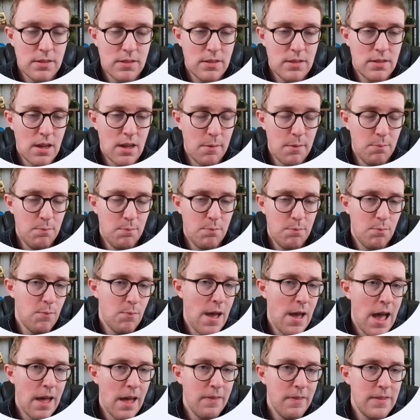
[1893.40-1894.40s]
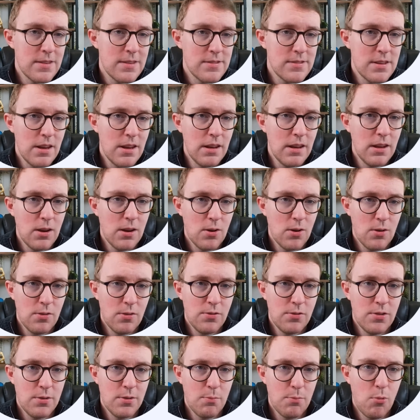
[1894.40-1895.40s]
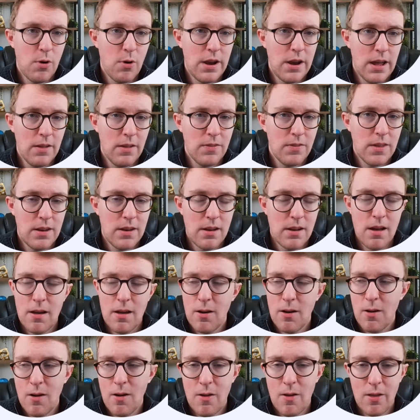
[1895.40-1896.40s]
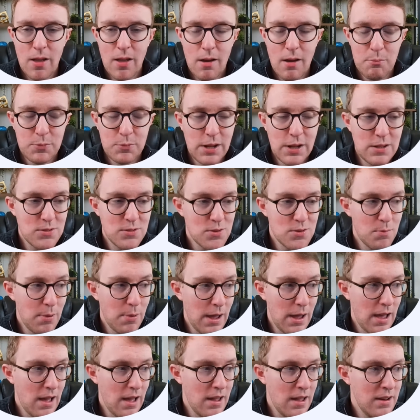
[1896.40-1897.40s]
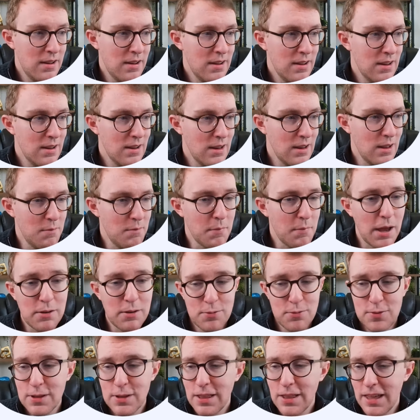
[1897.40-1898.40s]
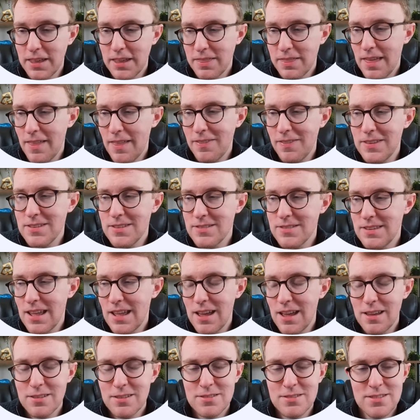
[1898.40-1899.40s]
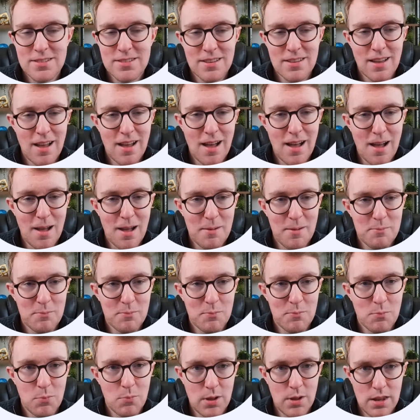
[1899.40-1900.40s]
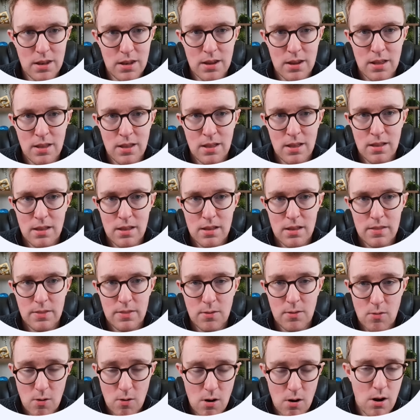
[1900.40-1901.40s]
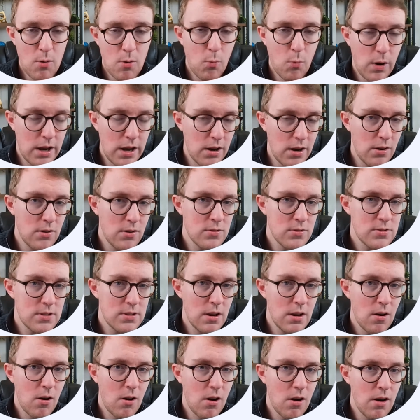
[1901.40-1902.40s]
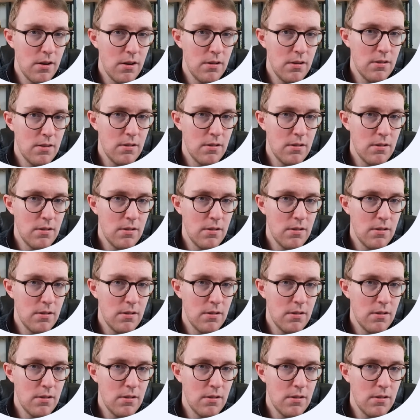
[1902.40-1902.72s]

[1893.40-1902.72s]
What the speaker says: I add this in here to point out that not all updates are bad. It might feel like that these days, but there are winners that aren't,